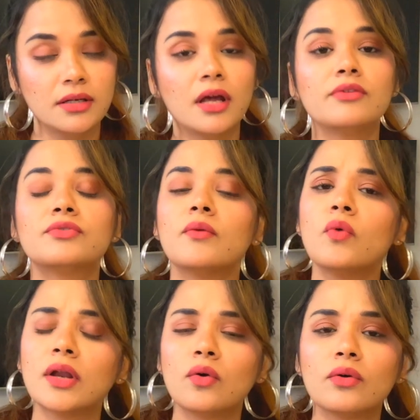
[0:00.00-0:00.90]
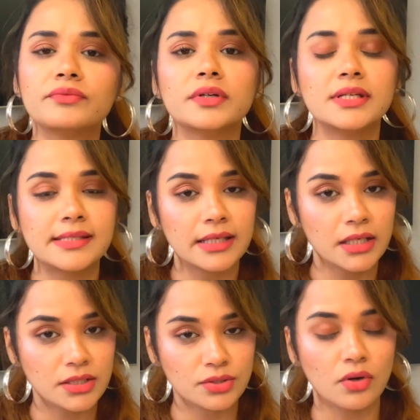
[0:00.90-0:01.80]
from one of the
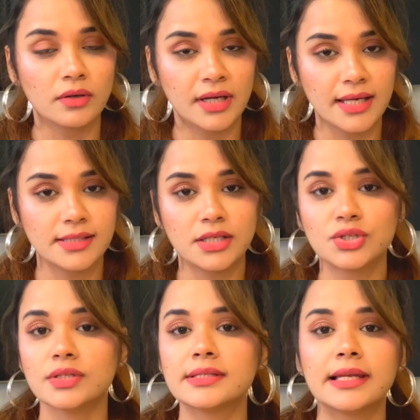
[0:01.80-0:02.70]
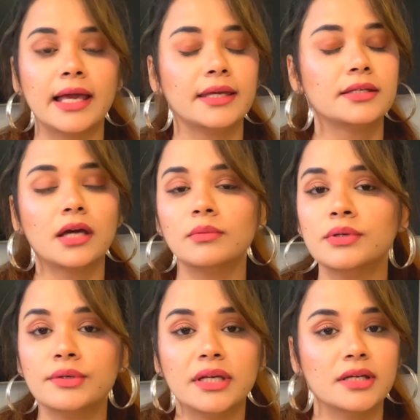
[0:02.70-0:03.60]
designated organizations like
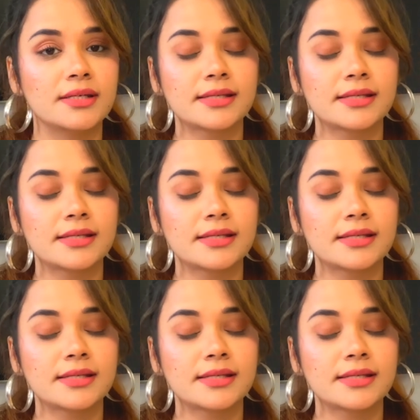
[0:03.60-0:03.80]
WES,